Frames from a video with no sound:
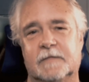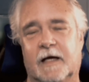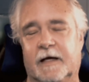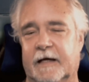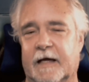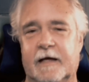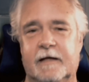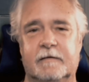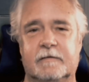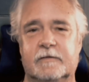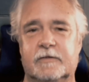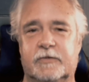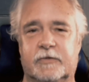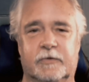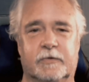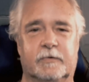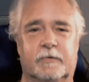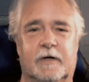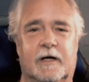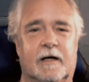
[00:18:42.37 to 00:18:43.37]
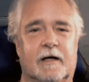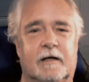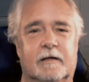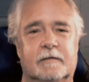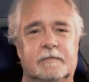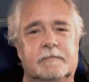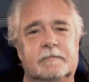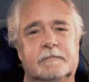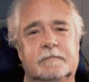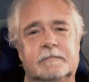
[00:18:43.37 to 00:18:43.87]
again, to
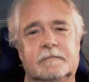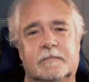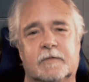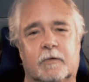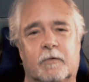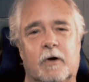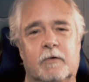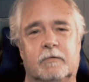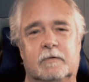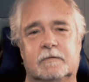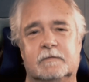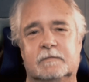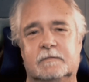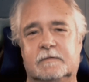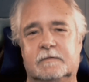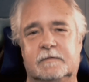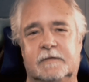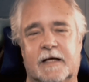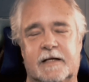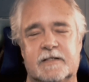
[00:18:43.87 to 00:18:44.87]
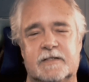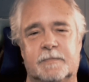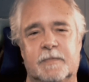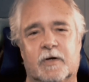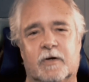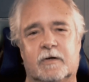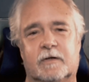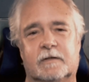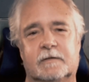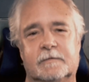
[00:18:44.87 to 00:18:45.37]
quote Dennis
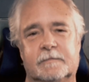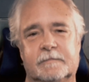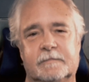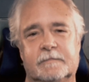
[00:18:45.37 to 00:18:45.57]
Miller,